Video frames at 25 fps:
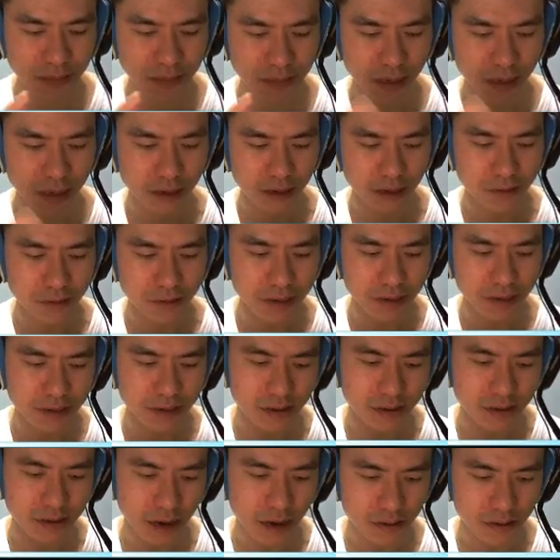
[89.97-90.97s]
Increase the
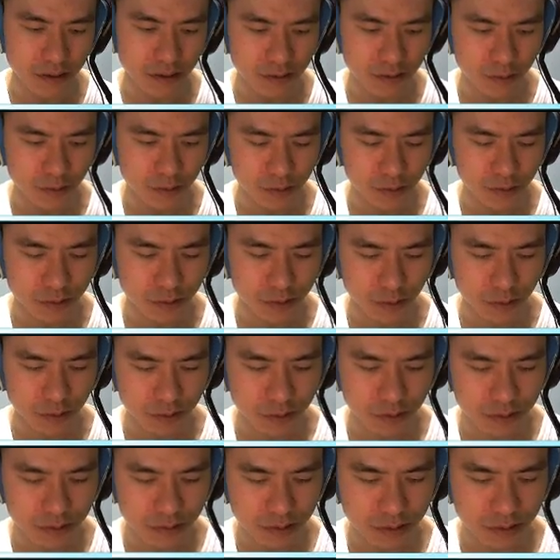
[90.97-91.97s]
dark
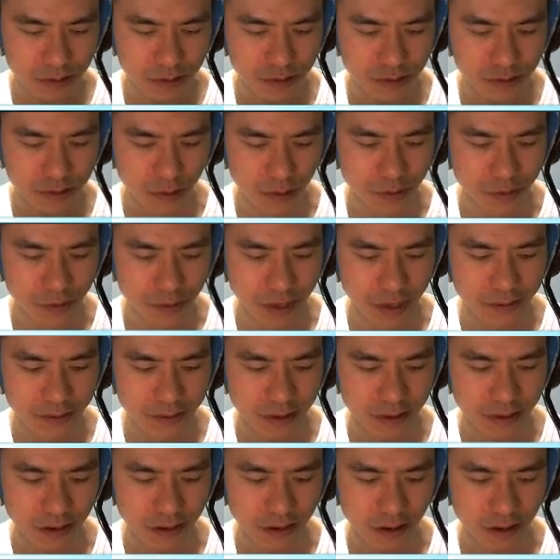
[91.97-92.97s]
runestone drop rate in
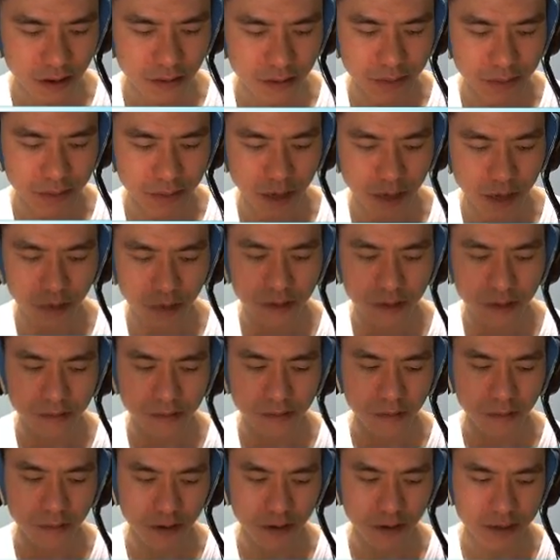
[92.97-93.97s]
the column below the
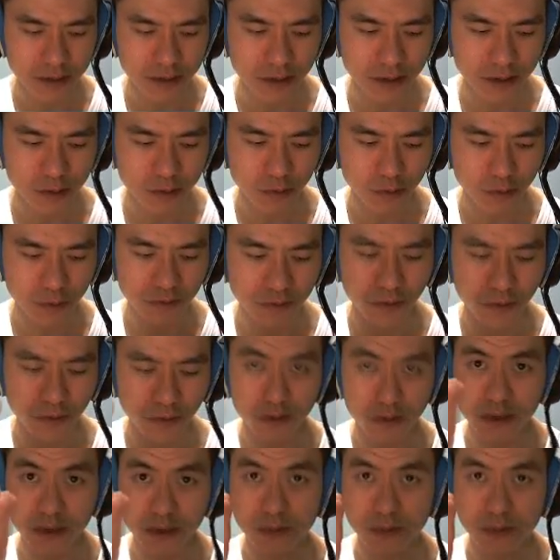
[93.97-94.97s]
monster to
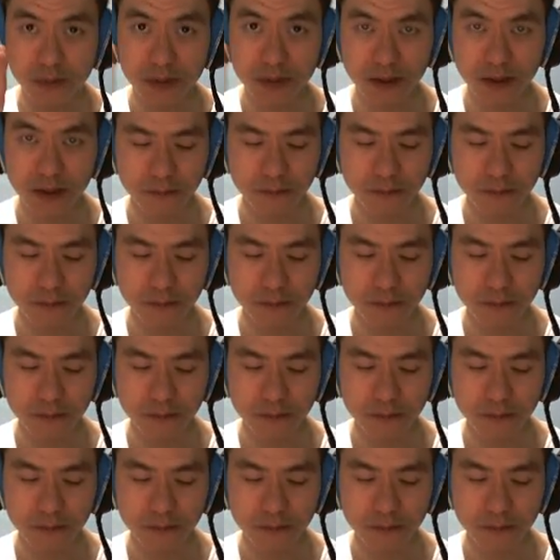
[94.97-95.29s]
40%.